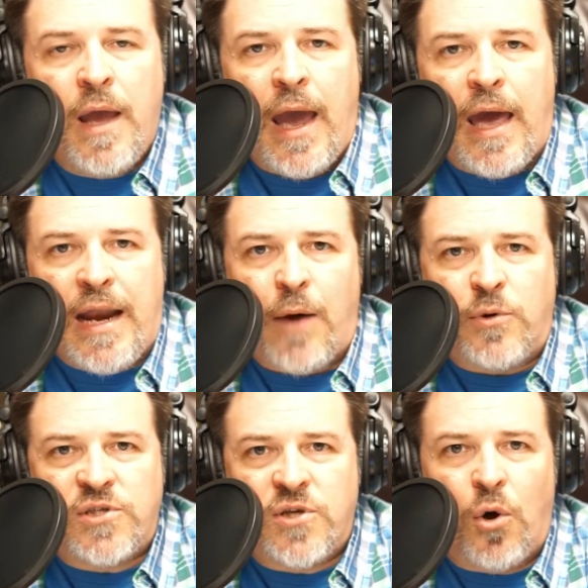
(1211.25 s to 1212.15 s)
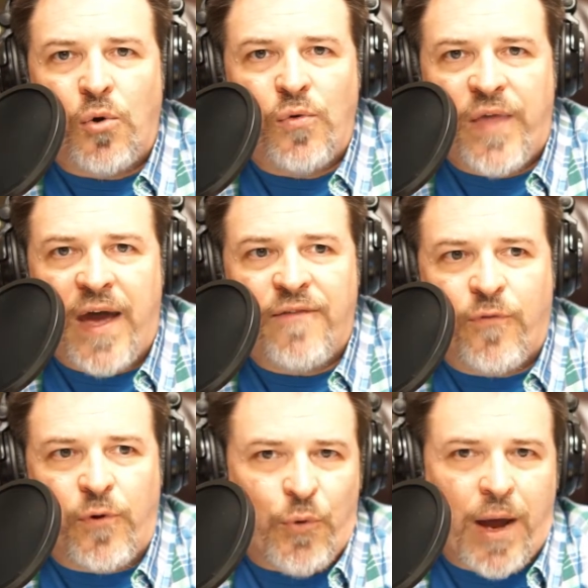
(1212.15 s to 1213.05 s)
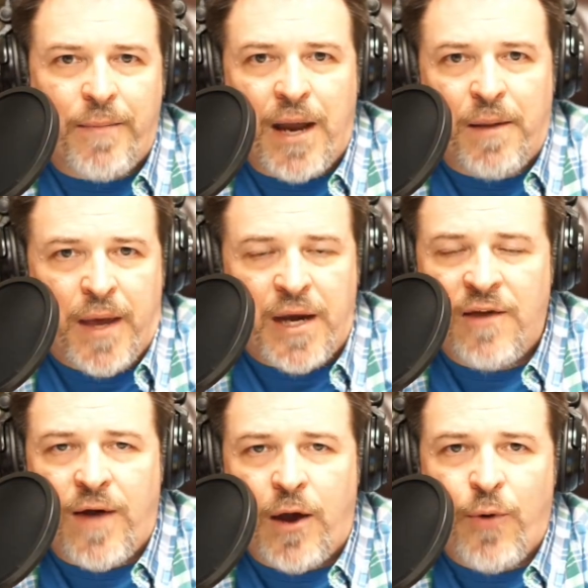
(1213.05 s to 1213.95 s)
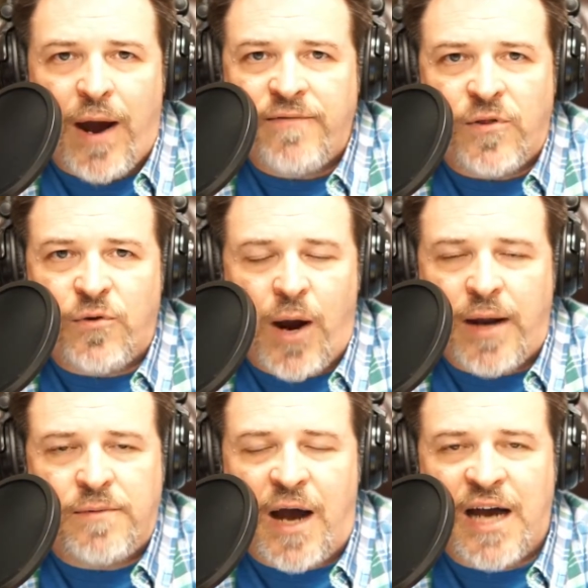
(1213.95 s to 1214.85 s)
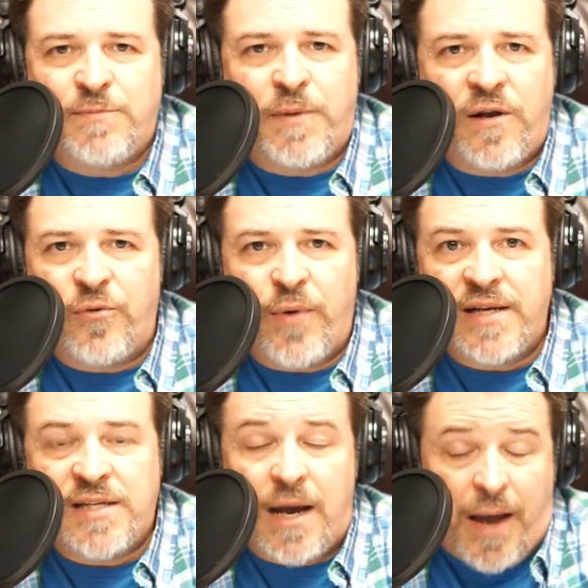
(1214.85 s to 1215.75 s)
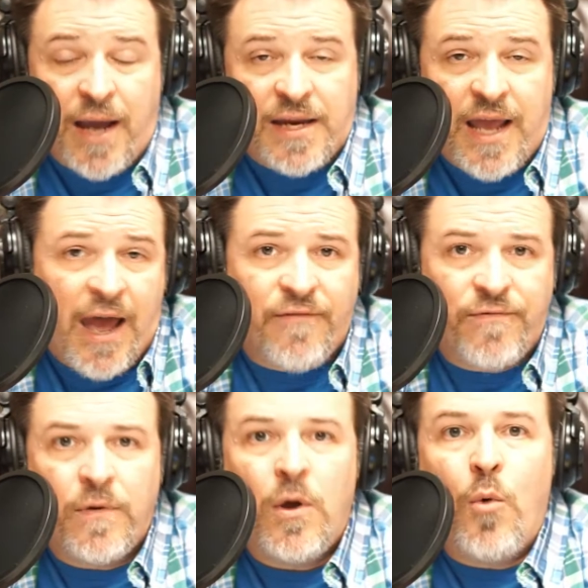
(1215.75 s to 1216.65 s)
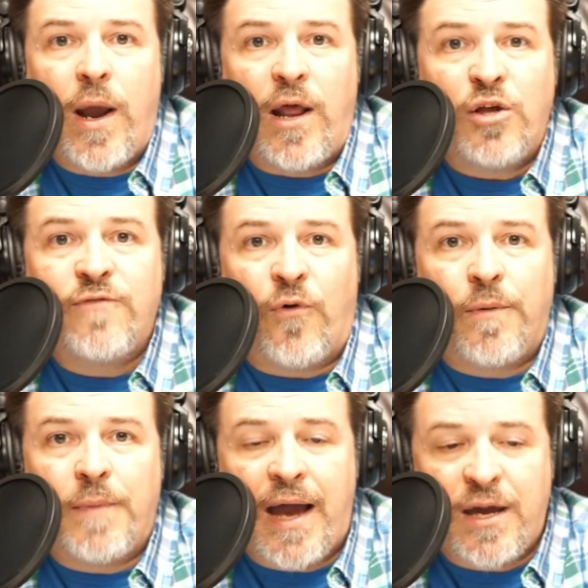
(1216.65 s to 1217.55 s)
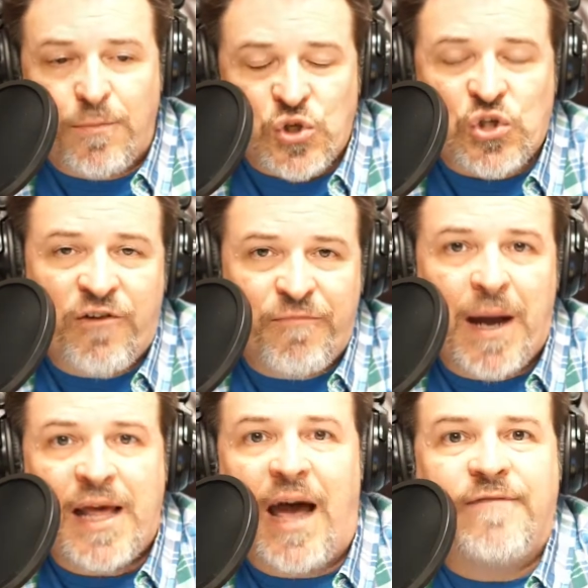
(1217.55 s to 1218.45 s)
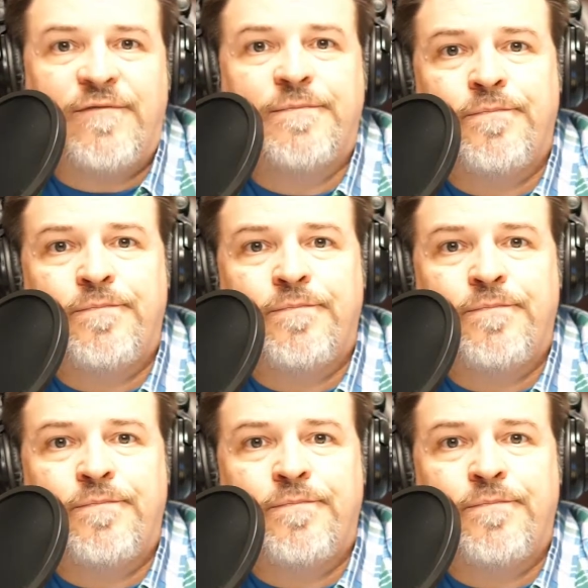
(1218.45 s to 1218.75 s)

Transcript: and I was told that for the right amount of money, if I arrived at the right hospital at the right time, I could have what I looked for. I could preserve my life.